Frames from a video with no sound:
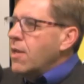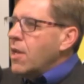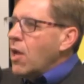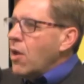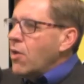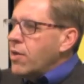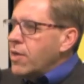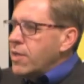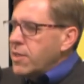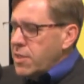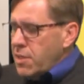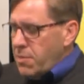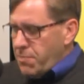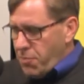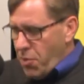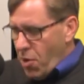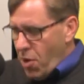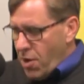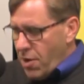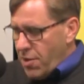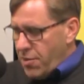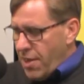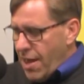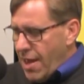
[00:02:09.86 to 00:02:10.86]
Now, isn't
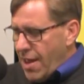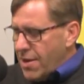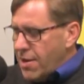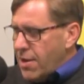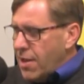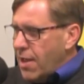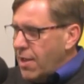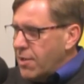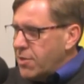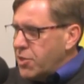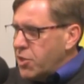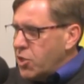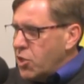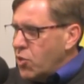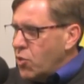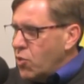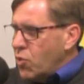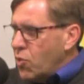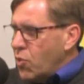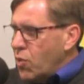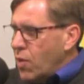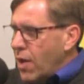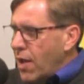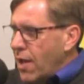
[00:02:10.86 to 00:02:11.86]
part of that
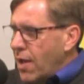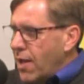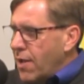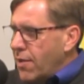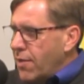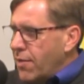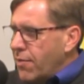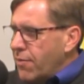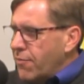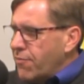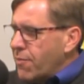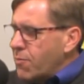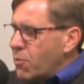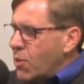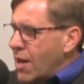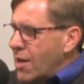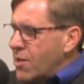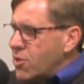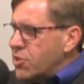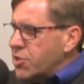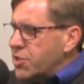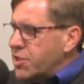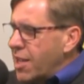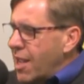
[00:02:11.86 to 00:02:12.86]
too, from what I
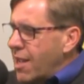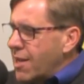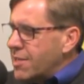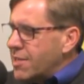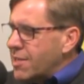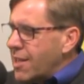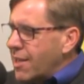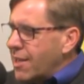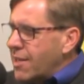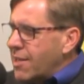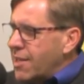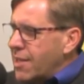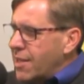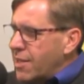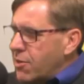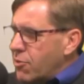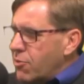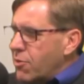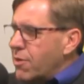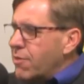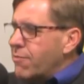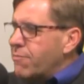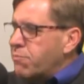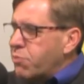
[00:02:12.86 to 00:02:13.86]
understand, it's like an
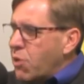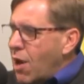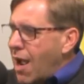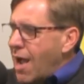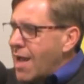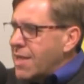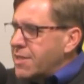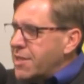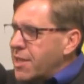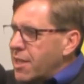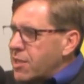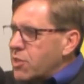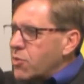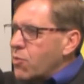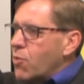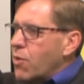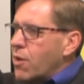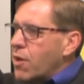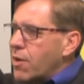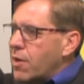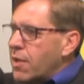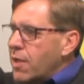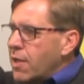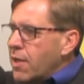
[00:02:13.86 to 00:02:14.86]
iterative process
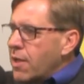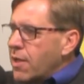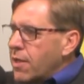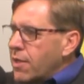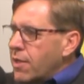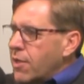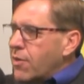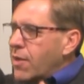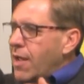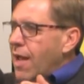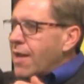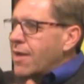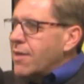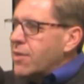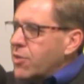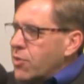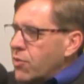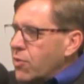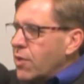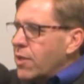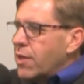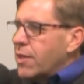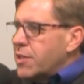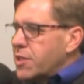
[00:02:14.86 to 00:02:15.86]
where you kind of
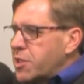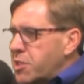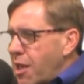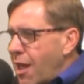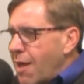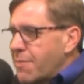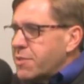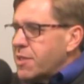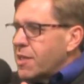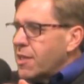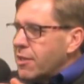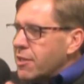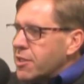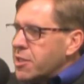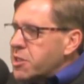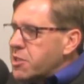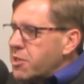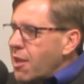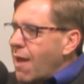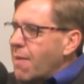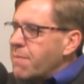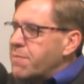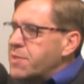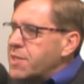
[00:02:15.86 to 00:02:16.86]
do little steps,
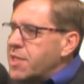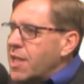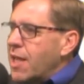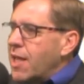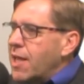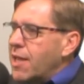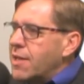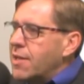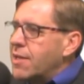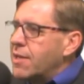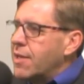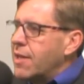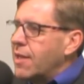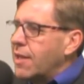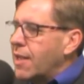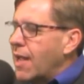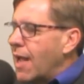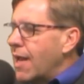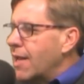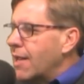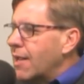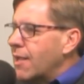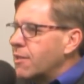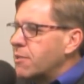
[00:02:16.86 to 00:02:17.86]
and it
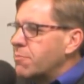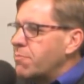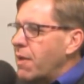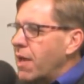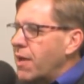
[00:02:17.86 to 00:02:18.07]
kind of gets